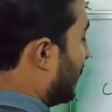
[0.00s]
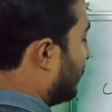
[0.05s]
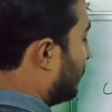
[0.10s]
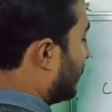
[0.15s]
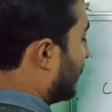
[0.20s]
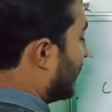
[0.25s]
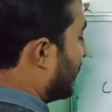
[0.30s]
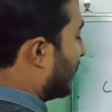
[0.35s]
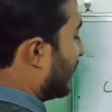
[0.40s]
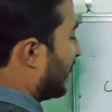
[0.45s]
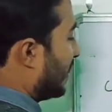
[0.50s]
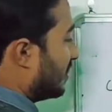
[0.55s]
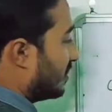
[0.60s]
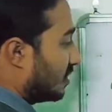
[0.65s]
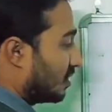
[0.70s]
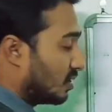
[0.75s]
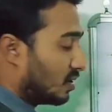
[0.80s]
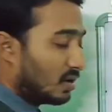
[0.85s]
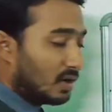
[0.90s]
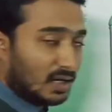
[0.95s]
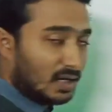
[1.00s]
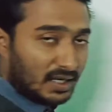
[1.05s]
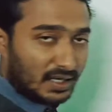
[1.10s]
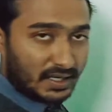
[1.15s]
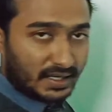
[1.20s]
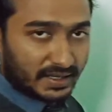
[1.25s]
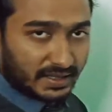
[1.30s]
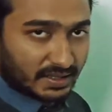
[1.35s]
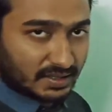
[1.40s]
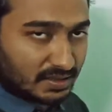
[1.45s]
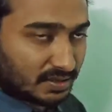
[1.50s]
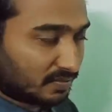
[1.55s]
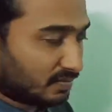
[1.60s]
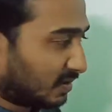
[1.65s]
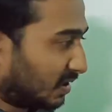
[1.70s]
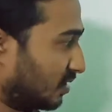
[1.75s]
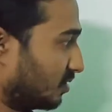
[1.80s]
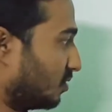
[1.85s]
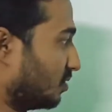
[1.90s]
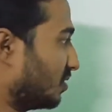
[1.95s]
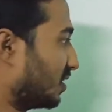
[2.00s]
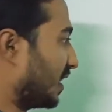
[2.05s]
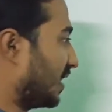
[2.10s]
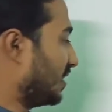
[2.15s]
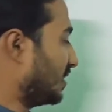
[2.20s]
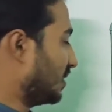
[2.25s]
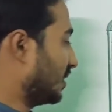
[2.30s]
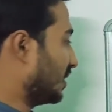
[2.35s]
you can write, all are correct, but don't write